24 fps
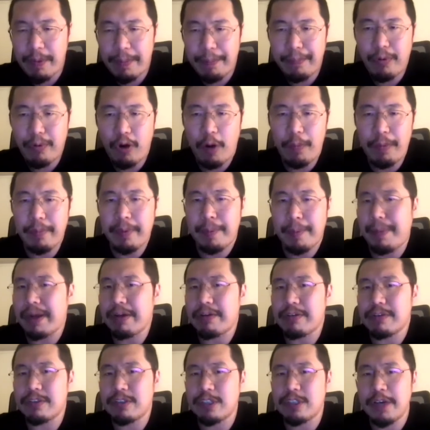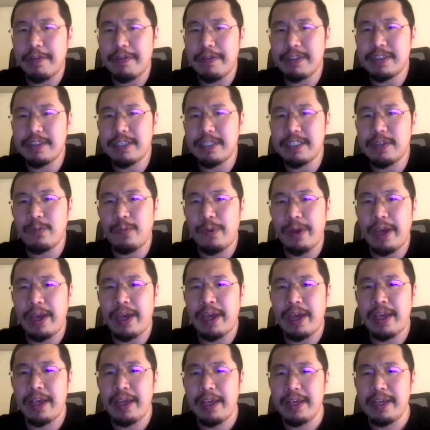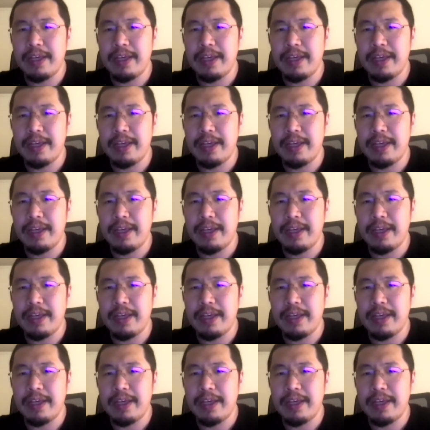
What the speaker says: problem in microservices, where